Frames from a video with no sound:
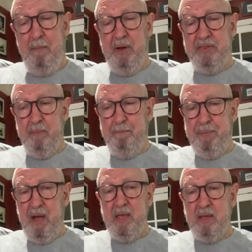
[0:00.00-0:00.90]
but the
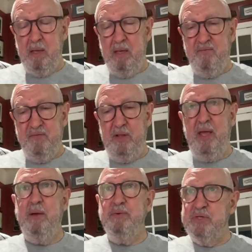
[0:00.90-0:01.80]
bike, it felt
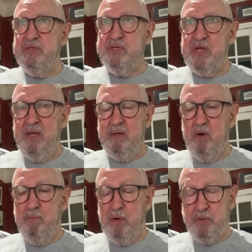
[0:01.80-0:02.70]
like I was in sand
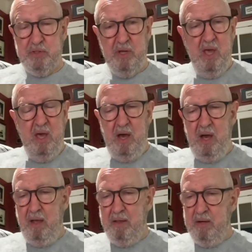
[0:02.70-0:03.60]
almost. You